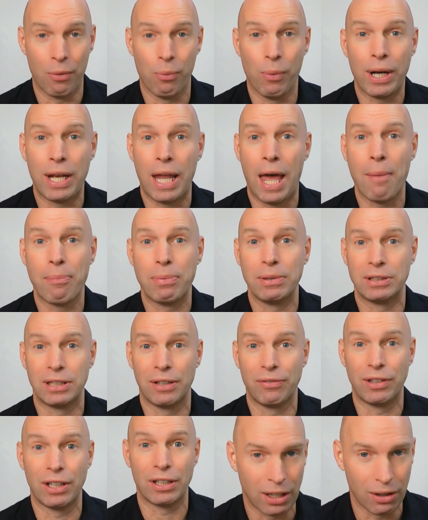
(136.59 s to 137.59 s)
What happens
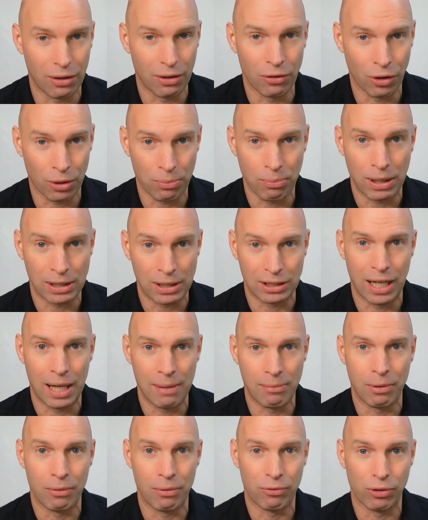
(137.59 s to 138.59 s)
if there's not much
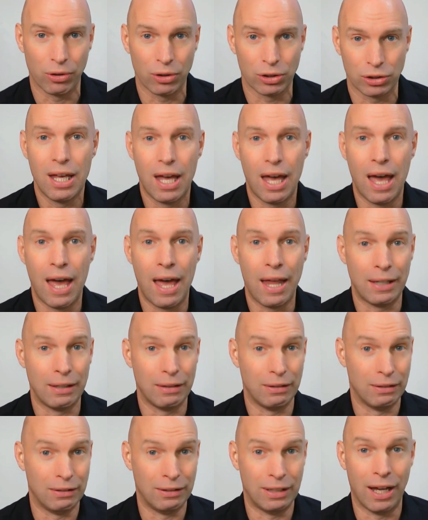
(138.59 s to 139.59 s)
labor force on and
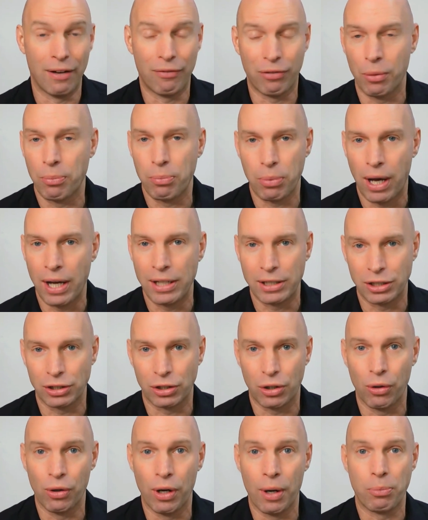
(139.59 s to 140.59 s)
therefore prices
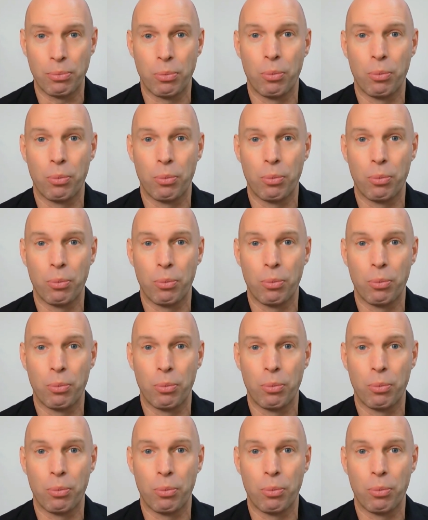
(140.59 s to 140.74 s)
go up?